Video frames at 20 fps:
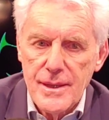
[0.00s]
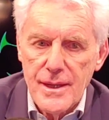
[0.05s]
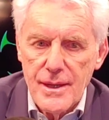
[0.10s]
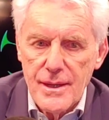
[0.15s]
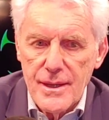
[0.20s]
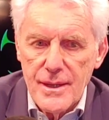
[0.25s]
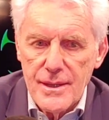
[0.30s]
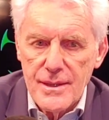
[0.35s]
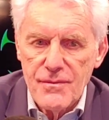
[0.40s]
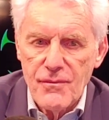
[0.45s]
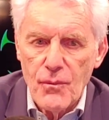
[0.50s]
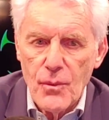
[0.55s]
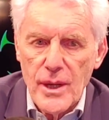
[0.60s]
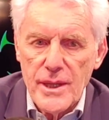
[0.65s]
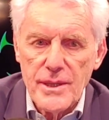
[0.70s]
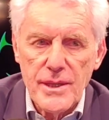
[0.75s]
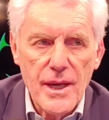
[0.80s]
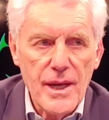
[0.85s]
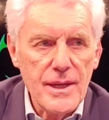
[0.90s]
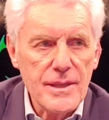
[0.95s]
uh, if
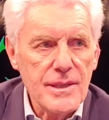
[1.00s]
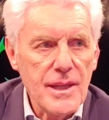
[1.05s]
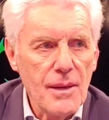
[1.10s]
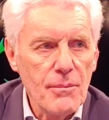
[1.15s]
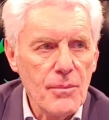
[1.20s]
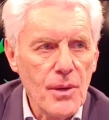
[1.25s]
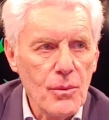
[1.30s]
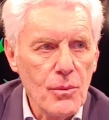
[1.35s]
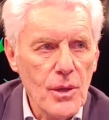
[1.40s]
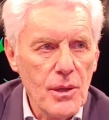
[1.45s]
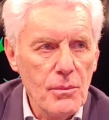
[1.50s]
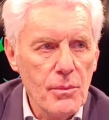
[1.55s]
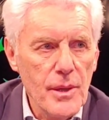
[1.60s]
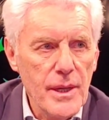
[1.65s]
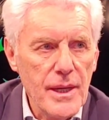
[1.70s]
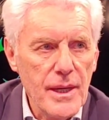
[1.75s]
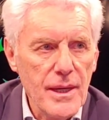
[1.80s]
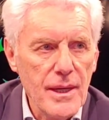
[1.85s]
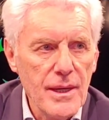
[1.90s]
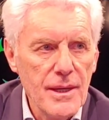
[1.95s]
one day Themba will
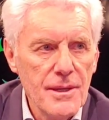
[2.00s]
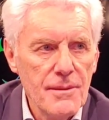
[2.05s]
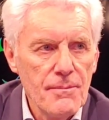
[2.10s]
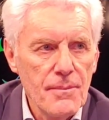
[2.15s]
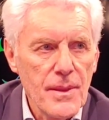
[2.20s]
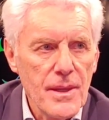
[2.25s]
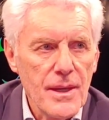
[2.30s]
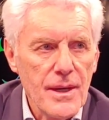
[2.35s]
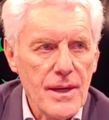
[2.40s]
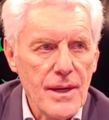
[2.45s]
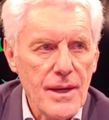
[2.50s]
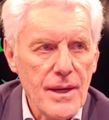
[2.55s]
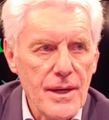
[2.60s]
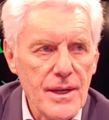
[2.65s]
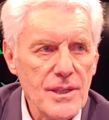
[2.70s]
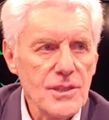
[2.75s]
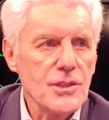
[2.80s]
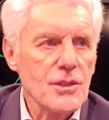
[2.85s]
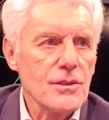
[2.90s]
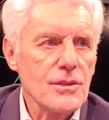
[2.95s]
be
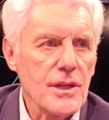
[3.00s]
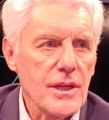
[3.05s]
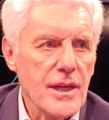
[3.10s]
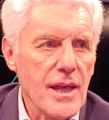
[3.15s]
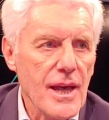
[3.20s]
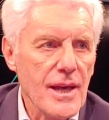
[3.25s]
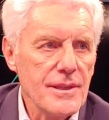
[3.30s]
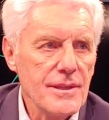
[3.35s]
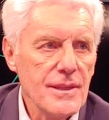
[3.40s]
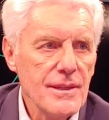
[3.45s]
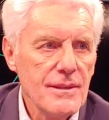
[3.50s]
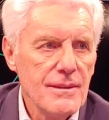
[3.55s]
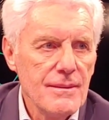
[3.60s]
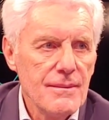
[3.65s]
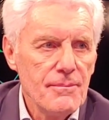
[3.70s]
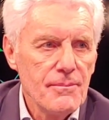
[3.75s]
uh, injured again,